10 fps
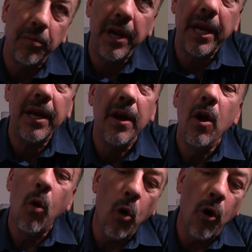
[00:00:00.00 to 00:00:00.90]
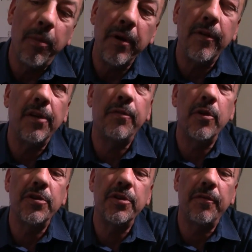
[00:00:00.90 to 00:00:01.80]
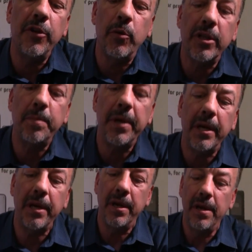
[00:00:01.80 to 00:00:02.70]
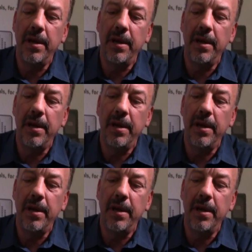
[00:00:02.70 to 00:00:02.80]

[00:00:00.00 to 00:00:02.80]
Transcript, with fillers: 3 or previous versions of USB.